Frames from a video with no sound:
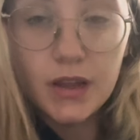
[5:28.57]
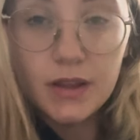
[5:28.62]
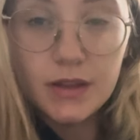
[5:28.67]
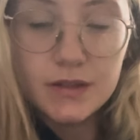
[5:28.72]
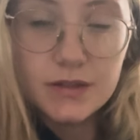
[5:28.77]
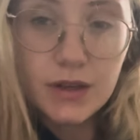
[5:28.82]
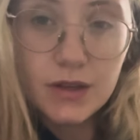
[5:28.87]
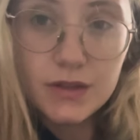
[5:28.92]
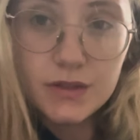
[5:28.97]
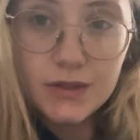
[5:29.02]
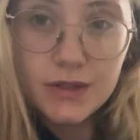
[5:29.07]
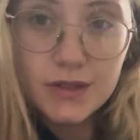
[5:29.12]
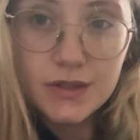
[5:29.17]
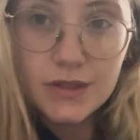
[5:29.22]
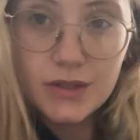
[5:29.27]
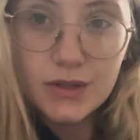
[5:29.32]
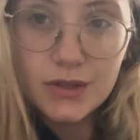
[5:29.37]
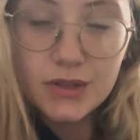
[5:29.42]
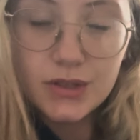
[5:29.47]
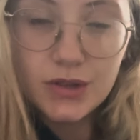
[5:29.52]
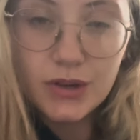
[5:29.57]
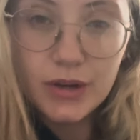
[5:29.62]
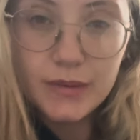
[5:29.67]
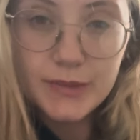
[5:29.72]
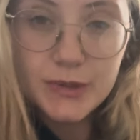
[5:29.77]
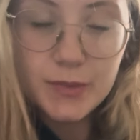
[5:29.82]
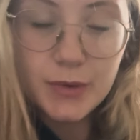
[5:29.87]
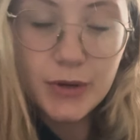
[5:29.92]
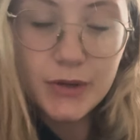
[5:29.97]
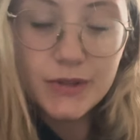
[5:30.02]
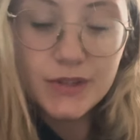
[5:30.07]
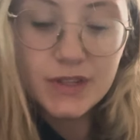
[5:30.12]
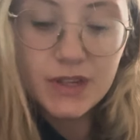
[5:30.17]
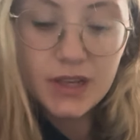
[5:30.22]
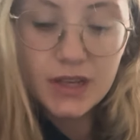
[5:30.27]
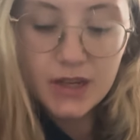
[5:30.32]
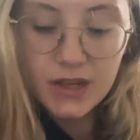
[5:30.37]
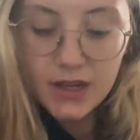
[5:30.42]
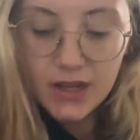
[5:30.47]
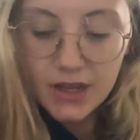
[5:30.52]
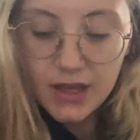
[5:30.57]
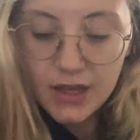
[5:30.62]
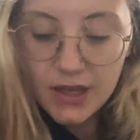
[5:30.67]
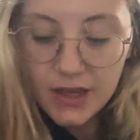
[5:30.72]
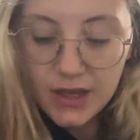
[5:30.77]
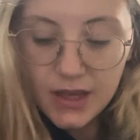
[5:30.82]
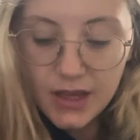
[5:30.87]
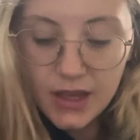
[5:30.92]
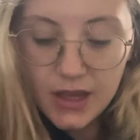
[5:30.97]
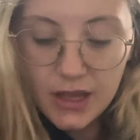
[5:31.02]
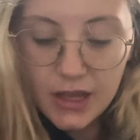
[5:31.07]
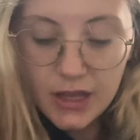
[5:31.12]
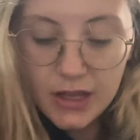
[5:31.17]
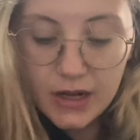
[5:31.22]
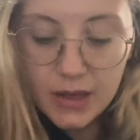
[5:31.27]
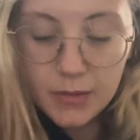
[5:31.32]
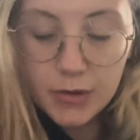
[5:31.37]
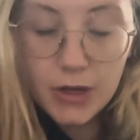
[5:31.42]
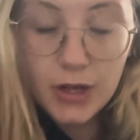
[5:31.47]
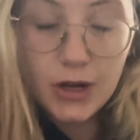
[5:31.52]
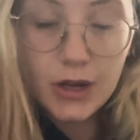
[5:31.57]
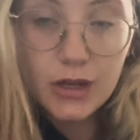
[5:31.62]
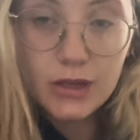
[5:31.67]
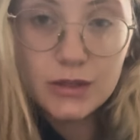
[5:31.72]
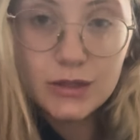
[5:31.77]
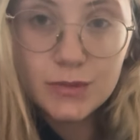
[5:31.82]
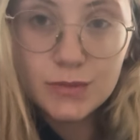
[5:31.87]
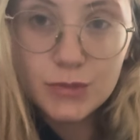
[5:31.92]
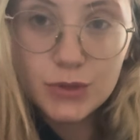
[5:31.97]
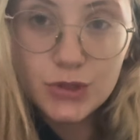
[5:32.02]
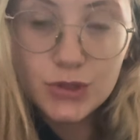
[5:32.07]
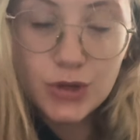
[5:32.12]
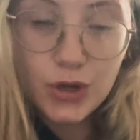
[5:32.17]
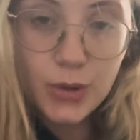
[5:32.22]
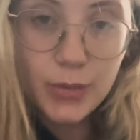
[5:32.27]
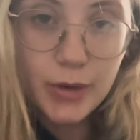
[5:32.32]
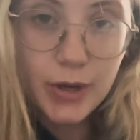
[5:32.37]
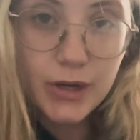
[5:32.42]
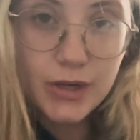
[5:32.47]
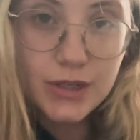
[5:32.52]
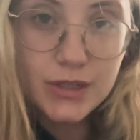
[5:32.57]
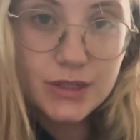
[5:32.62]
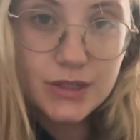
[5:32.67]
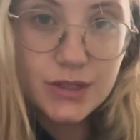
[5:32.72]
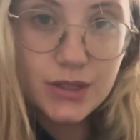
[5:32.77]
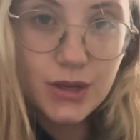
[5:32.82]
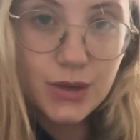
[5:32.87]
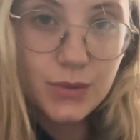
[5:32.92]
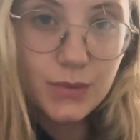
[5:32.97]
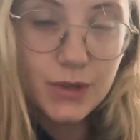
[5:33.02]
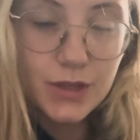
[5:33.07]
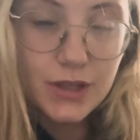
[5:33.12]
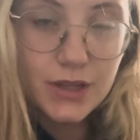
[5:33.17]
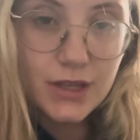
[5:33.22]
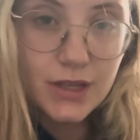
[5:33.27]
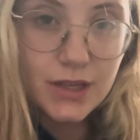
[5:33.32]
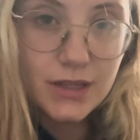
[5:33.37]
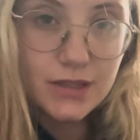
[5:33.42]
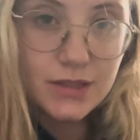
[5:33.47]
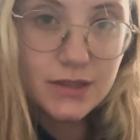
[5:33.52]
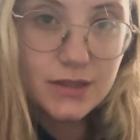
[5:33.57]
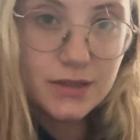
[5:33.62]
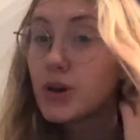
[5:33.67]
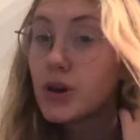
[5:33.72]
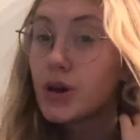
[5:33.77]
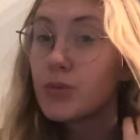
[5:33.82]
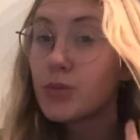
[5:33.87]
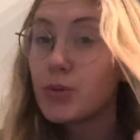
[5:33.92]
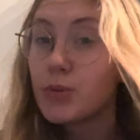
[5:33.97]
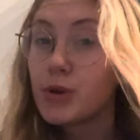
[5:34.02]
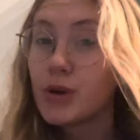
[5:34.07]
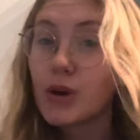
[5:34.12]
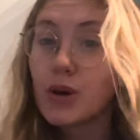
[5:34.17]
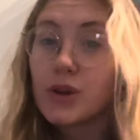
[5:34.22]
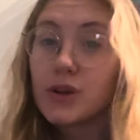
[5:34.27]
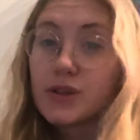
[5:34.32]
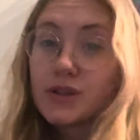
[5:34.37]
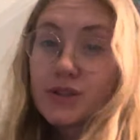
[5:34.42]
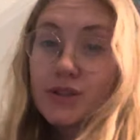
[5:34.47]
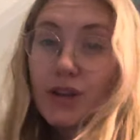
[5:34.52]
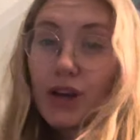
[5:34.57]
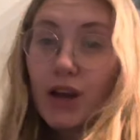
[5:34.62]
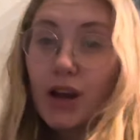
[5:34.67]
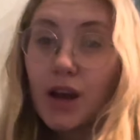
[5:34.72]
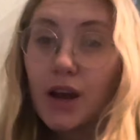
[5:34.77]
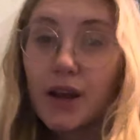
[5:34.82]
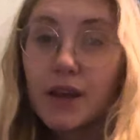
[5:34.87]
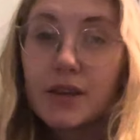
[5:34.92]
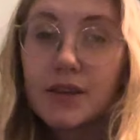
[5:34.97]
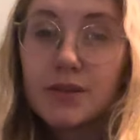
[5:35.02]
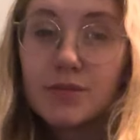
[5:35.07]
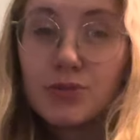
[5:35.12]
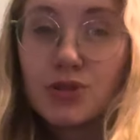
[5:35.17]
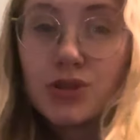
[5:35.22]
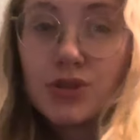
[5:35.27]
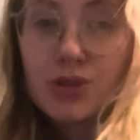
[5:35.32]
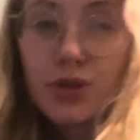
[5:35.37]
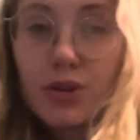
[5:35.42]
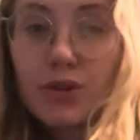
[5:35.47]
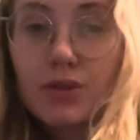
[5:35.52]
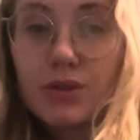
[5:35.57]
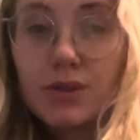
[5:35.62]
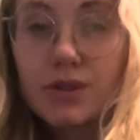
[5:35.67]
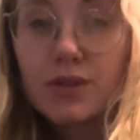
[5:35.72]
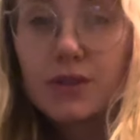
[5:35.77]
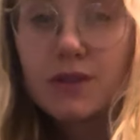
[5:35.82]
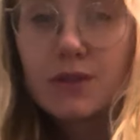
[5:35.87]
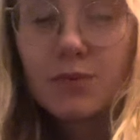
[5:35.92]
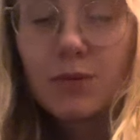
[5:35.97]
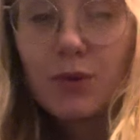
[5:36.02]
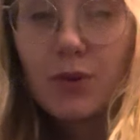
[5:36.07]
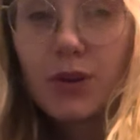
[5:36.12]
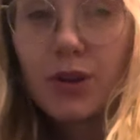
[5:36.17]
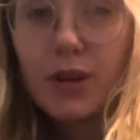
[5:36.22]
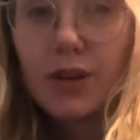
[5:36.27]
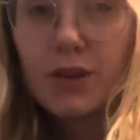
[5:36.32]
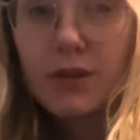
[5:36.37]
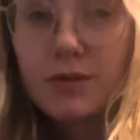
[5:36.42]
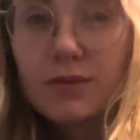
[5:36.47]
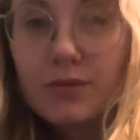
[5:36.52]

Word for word: This also has 13 grams protein and I'm cutting up some strawberries to go with it. I'm gonna be honest, I am struggling this morning.